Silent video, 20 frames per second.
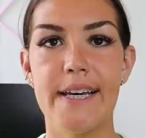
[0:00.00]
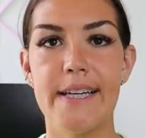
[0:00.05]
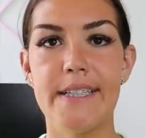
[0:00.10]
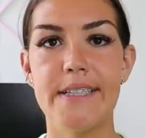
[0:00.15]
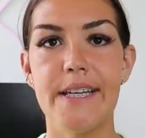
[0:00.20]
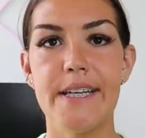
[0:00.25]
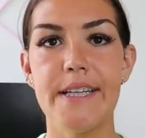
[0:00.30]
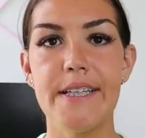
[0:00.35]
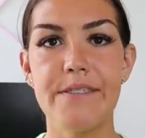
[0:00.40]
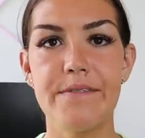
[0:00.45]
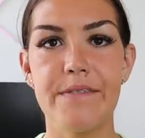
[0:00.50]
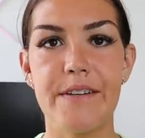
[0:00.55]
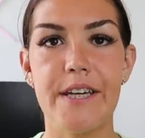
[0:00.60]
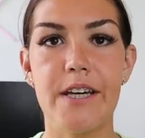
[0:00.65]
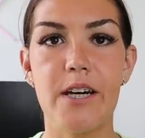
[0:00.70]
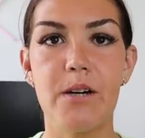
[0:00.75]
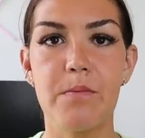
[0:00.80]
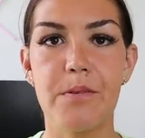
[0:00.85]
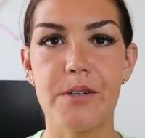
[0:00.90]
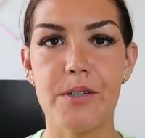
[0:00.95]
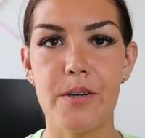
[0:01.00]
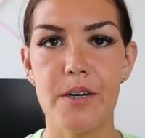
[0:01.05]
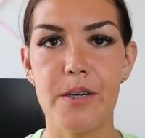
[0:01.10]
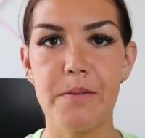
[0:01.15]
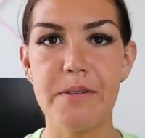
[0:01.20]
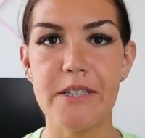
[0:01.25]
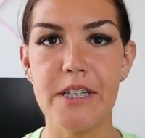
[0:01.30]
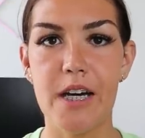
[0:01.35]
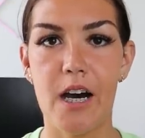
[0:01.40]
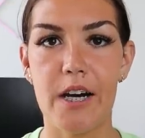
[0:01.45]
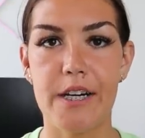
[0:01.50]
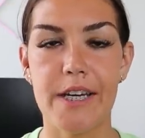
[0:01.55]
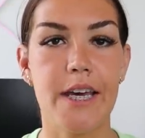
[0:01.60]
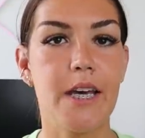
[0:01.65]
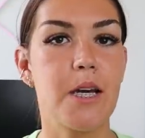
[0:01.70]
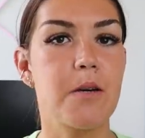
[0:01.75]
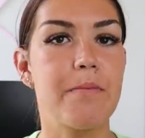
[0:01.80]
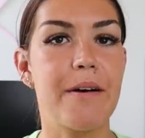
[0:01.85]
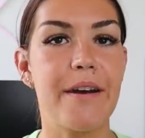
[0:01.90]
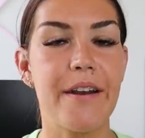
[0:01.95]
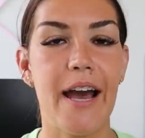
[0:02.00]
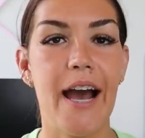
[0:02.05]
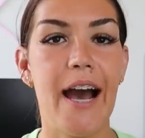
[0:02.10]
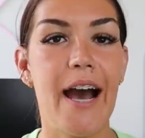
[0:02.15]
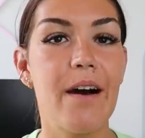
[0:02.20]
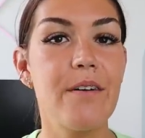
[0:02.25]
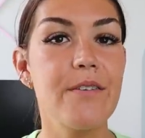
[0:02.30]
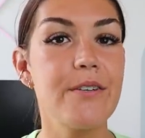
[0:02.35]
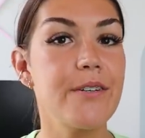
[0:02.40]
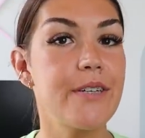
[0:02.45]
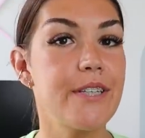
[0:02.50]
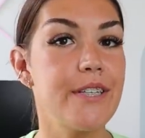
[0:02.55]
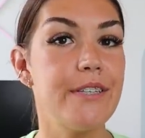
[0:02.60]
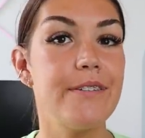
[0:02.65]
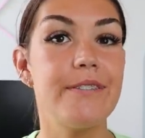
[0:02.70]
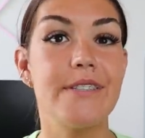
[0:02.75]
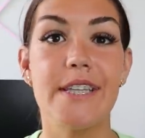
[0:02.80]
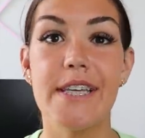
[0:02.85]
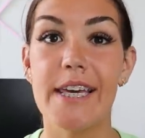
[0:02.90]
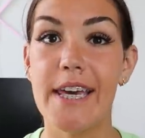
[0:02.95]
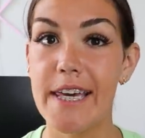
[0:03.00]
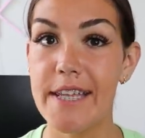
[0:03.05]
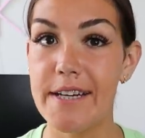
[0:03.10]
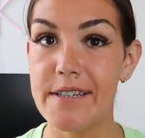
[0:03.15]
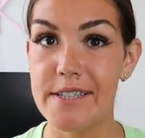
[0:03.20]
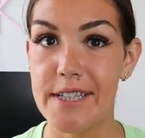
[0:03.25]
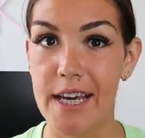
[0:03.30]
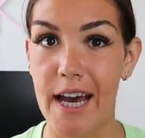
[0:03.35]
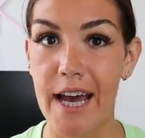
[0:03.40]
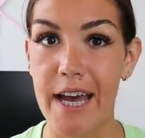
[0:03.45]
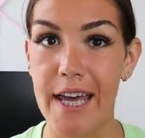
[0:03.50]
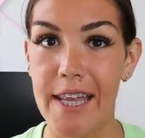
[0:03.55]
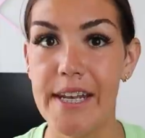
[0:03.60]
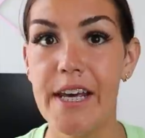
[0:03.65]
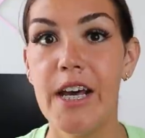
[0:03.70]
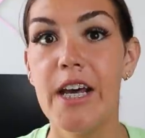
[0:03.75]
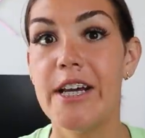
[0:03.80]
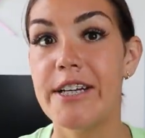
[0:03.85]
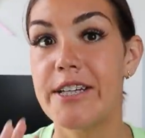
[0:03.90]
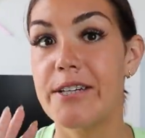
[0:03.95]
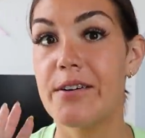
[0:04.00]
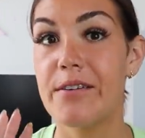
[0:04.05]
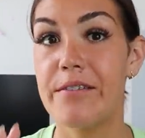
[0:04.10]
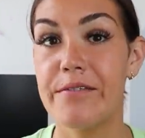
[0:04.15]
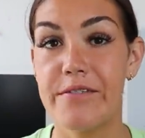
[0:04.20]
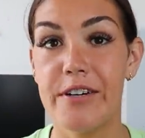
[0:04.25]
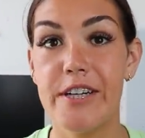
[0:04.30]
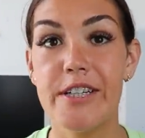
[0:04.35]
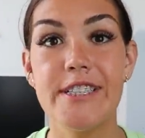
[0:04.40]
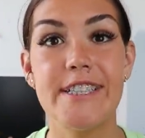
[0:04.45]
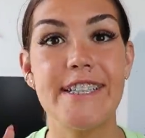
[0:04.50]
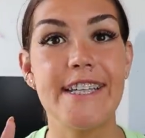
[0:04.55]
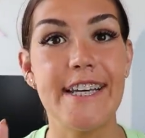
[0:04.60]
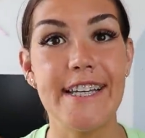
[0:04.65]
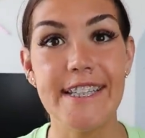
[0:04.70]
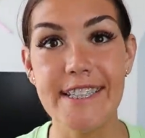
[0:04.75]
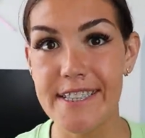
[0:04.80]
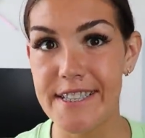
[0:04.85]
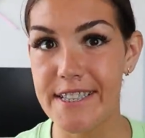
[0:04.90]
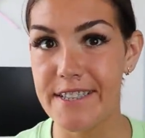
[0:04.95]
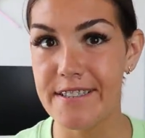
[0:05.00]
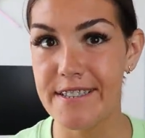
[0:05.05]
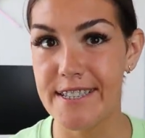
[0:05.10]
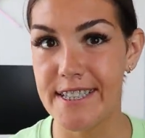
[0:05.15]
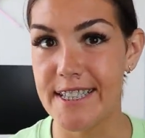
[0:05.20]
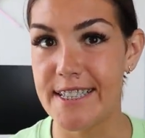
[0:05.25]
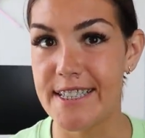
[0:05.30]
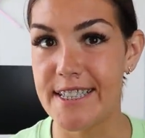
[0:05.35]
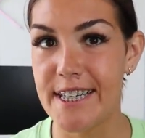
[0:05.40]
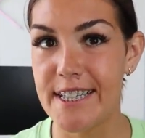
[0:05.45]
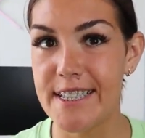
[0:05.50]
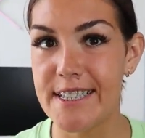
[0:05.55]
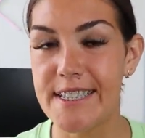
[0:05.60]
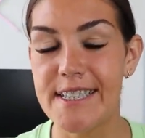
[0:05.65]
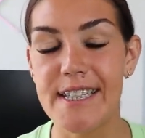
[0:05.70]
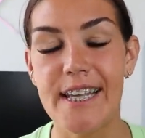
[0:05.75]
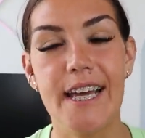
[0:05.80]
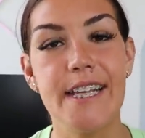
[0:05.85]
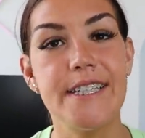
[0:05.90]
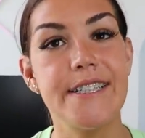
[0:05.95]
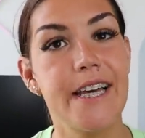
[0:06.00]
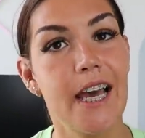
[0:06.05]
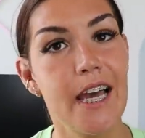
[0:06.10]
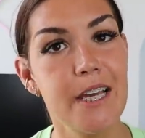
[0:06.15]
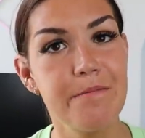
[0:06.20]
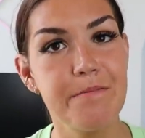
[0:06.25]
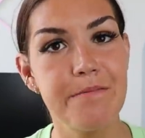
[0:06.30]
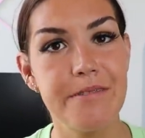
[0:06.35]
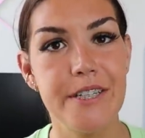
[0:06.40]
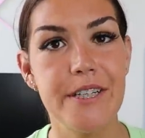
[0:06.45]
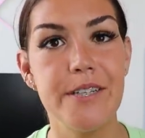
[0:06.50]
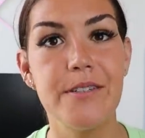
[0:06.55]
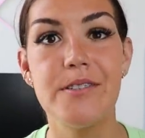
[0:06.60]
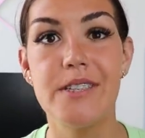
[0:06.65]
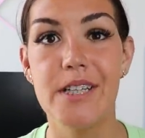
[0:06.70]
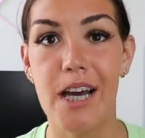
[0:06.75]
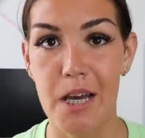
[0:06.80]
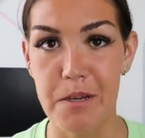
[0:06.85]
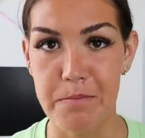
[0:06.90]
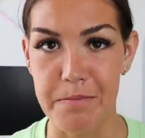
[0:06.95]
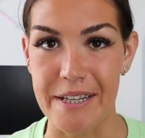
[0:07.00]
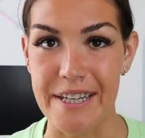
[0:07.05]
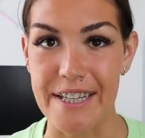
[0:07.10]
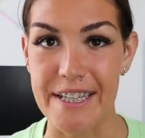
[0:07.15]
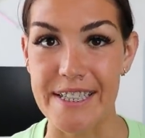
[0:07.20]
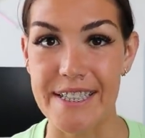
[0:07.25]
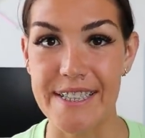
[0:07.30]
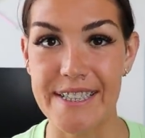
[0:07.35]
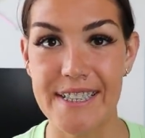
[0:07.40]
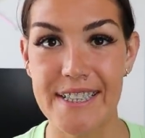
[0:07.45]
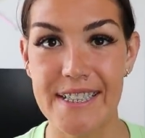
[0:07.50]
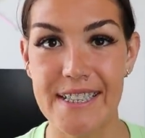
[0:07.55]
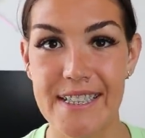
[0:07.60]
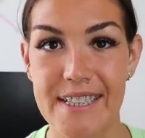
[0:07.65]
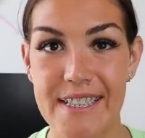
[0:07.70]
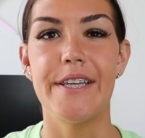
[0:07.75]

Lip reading: In today's video, we're going to be talking about how you can use the keto diet to reverse insulin resistance and type 2 diabetes.